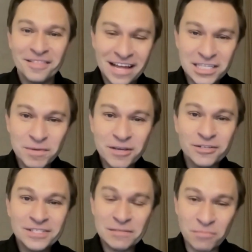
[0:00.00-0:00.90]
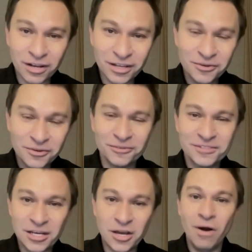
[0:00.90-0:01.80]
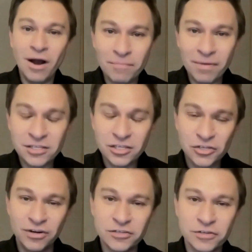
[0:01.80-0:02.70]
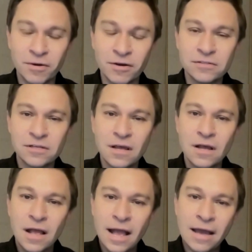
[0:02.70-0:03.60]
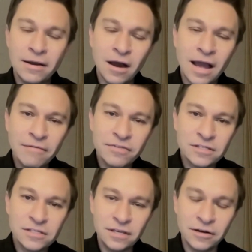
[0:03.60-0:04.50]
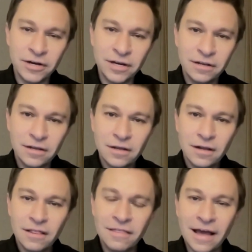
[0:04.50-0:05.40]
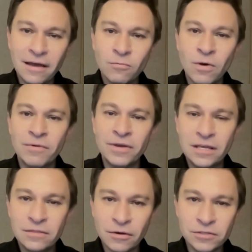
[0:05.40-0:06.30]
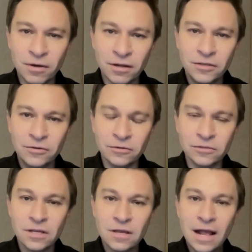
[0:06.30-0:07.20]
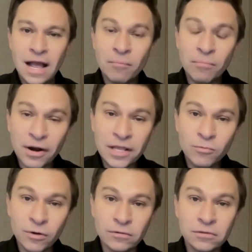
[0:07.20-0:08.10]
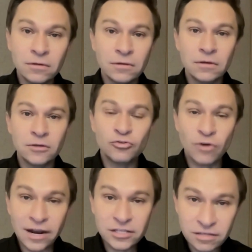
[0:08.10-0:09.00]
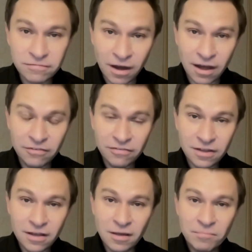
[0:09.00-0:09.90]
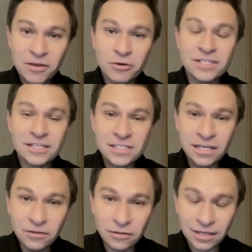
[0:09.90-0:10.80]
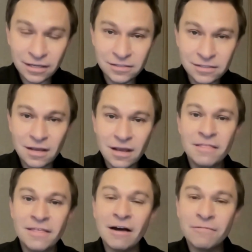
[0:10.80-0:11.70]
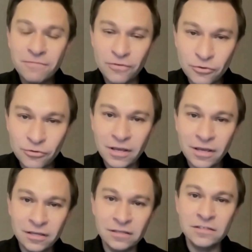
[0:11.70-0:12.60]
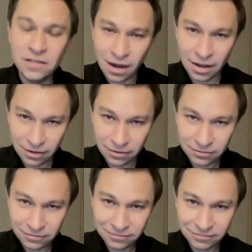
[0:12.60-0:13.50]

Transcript: That's because these molecules go up as a stress response. And I have this theory that when we eat those molecules, our body will try to survive because the signal is that our food is dying.